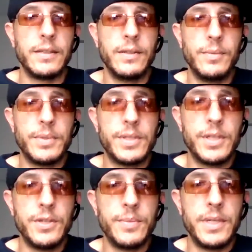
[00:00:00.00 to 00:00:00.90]
Oh,
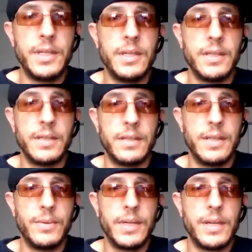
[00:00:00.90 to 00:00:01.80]
excuse me.
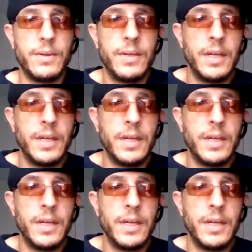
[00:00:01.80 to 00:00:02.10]
There we go.